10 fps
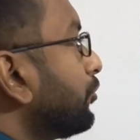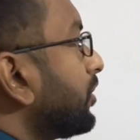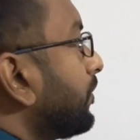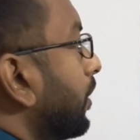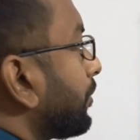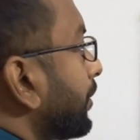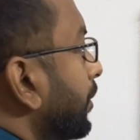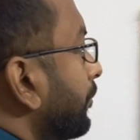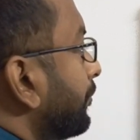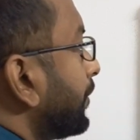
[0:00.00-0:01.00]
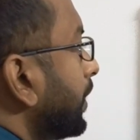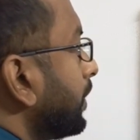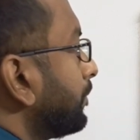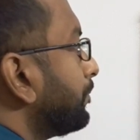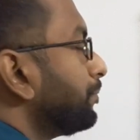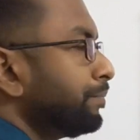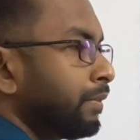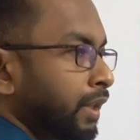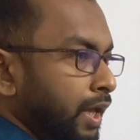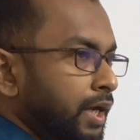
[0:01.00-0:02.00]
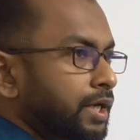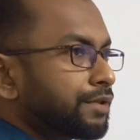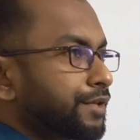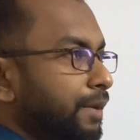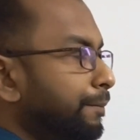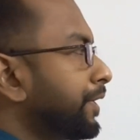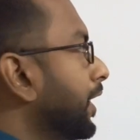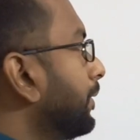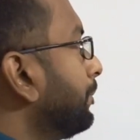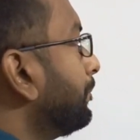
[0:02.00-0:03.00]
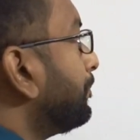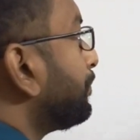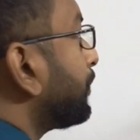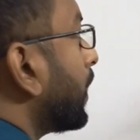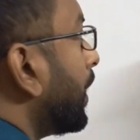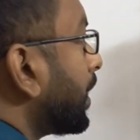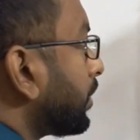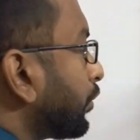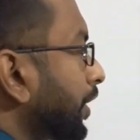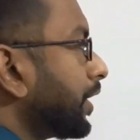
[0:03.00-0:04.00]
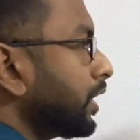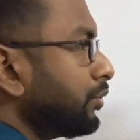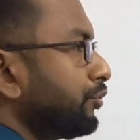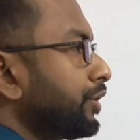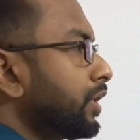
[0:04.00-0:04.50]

with velocity of v. And at the same time, it is rotating with